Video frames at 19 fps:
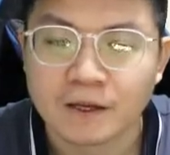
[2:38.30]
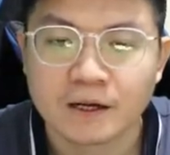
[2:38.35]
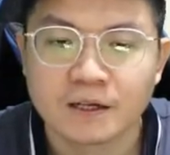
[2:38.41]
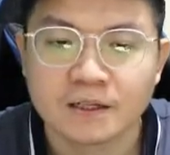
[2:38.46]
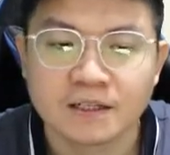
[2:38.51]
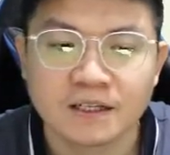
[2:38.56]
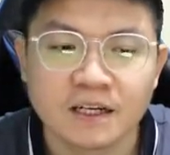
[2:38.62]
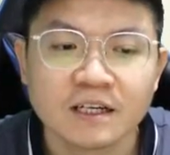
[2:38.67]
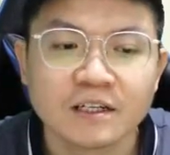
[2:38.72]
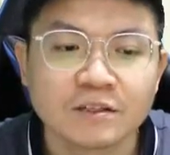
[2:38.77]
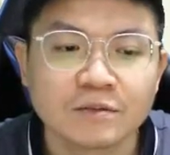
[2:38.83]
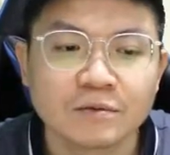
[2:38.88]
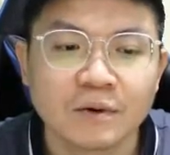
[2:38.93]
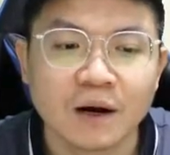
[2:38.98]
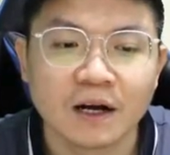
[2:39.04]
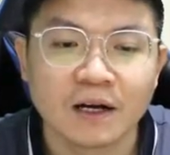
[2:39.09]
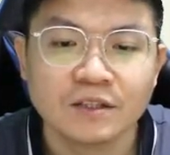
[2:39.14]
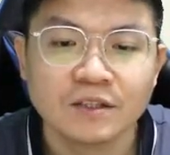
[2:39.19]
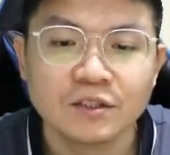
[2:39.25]
Next
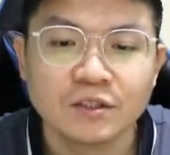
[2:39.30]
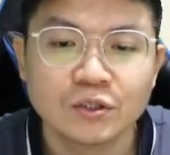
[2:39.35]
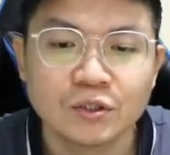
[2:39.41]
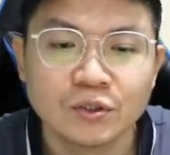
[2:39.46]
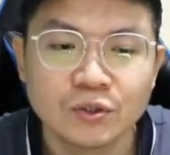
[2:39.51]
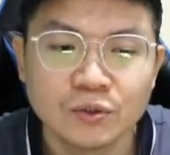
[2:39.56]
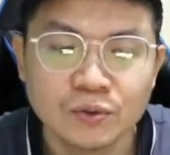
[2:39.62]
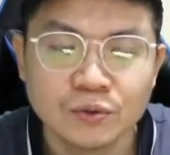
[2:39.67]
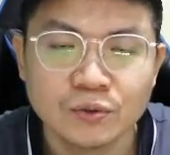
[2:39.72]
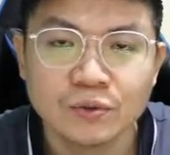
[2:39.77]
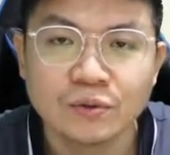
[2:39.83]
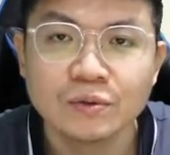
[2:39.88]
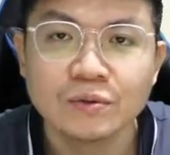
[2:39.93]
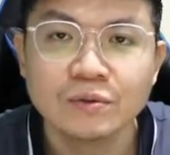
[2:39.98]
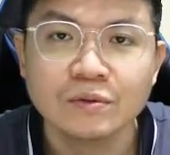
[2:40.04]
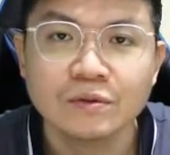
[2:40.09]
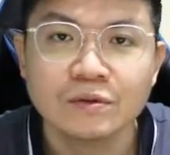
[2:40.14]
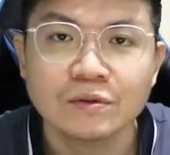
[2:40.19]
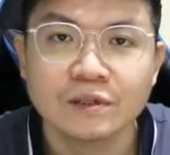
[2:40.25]
one, 2,
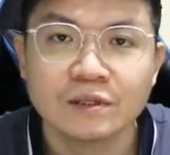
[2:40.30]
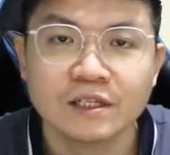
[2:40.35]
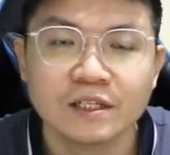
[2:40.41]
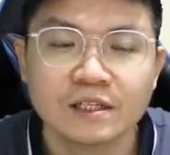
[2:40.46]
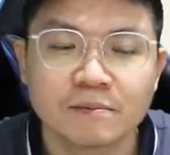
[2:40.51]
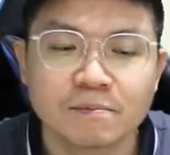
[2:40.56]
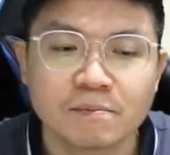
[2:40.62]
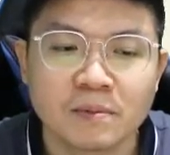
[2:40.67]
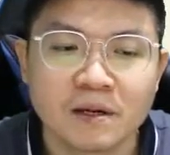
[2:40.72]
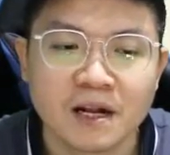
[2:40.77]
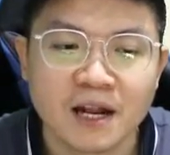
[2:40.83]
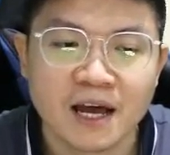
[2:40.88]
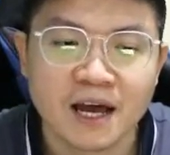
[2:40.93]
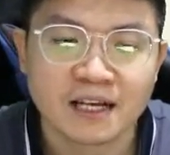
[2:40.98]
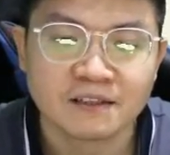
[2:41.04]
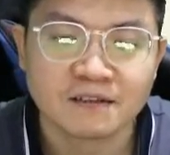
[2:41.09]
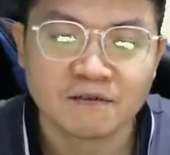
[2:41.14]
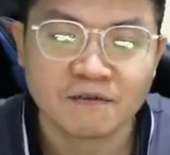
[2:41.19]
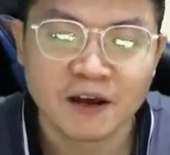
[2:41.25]
its
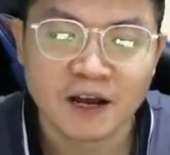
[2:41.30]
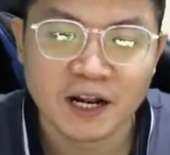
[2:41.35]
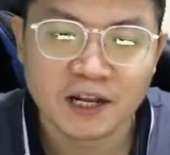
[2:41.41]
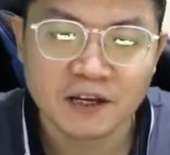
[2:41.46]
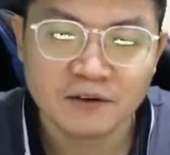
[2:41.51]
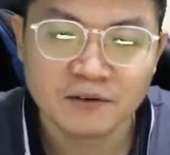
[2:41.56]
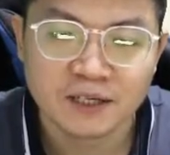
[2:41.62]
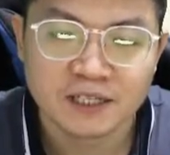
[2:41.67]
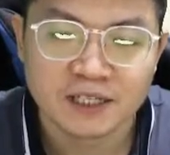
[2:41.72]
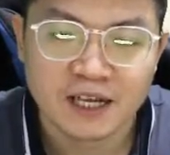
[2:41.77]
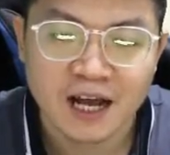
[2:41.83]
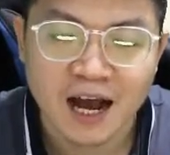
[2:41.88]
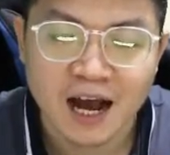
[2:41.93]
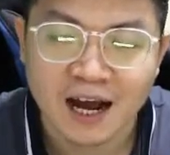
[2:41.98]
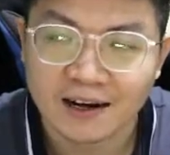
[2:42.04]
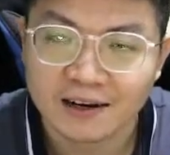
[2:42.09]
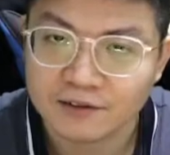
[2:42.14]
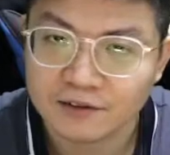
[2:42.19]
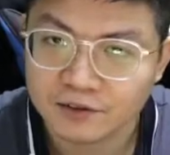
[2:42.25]
place value is
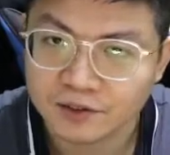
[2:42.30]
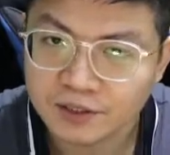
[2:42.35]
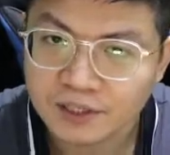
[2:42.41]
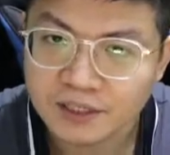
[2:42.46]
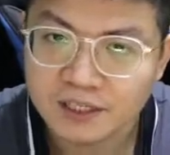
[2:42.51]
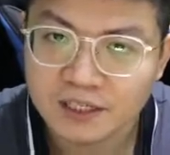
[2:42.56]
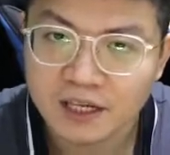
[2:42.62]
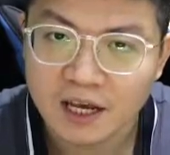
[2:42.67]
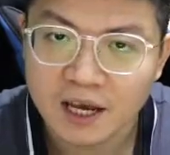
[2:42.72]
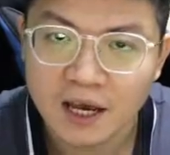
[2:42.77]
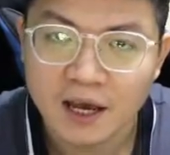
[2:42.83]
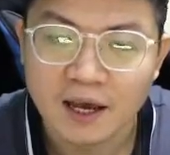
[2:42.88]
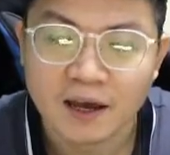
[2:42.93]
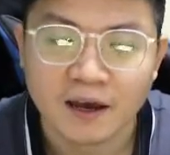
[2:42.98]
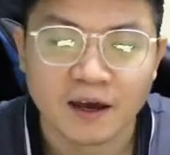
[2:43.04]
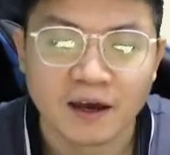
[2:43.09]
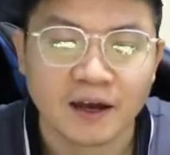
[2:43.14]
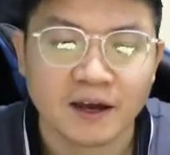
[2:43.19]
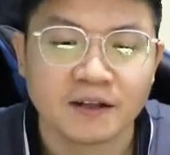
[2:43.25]
hundreds
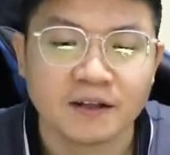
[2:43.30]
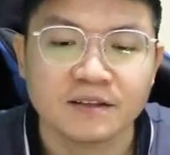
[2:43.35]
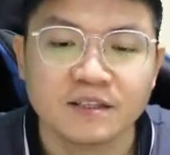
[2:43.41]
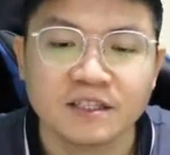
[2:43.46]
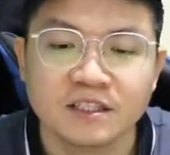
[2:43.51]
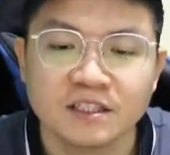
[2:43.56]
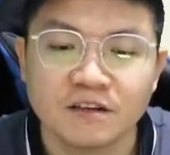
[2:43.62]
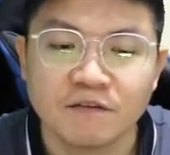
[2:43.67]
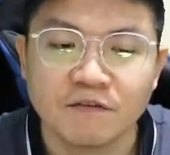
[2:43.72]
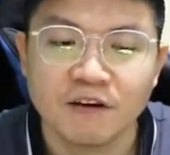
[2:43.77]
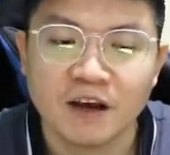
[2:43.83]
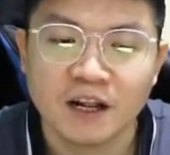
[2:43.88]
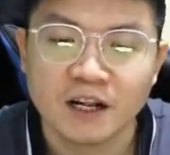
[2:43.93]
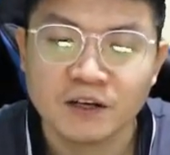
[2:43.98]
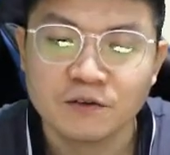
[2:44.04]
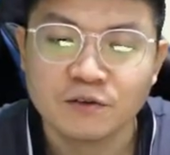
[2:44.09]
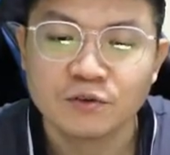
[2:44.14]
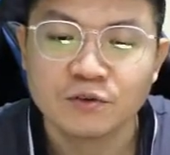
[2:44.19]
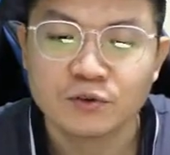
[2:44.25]
and digit
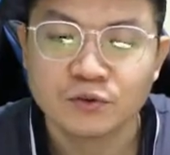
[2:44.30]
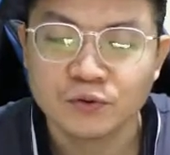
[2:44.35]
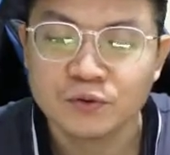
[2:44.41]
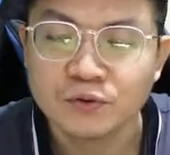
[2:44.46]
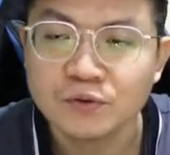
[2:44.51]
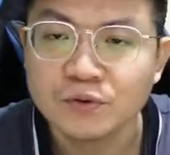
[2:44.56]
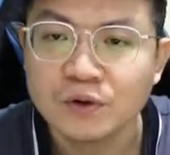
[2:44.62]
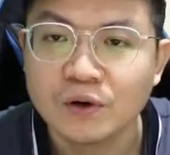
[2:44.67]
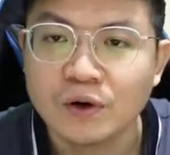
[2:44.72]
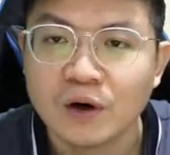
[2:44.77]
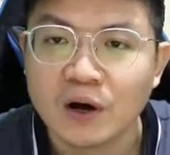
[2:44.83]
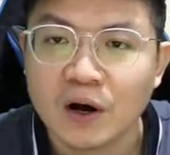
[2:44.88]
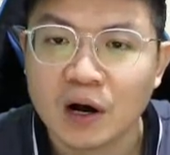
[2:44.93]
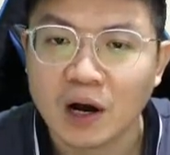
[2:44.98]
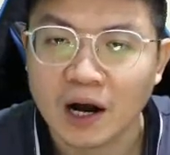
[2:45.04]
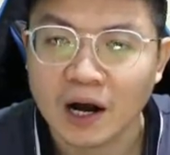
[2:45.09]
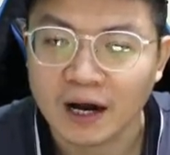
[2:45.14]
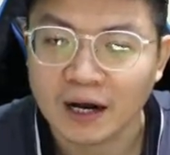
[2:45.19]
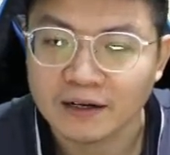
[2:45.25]
value
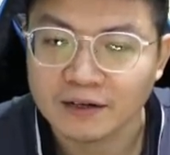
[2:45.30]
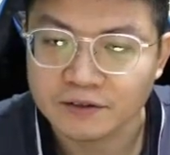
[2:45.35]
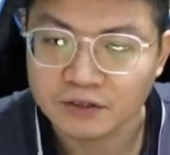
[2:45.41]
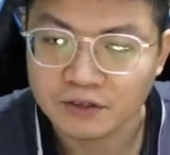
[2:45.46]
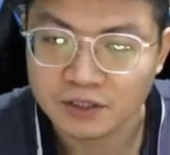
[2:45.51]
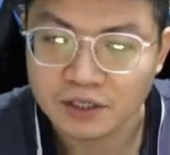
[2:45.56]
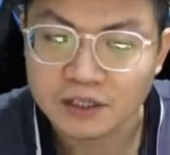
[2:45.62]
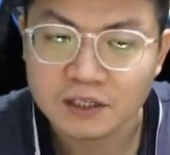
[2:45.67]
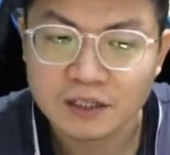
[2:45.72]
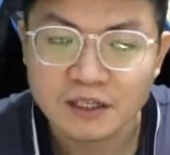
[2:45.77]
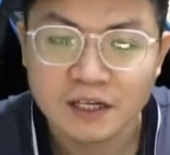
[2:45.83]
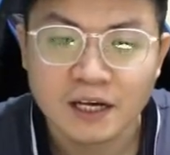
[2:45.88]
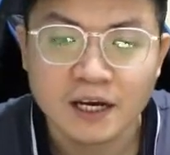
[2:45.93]
200.